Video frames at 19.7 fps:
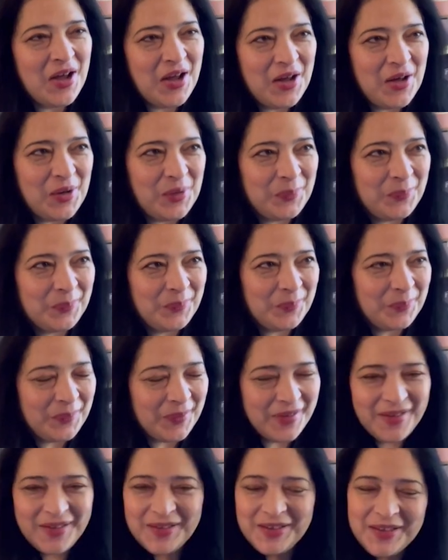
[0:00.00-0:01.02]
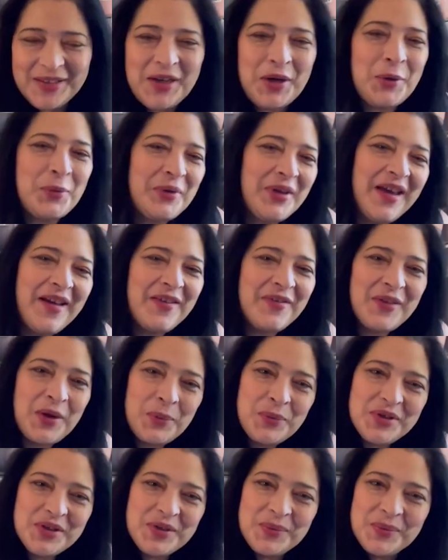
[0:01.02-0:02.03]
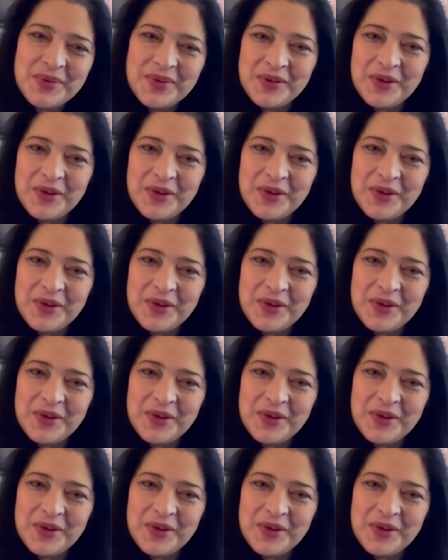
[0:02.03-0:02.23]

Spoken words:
But, you know, yeah, that was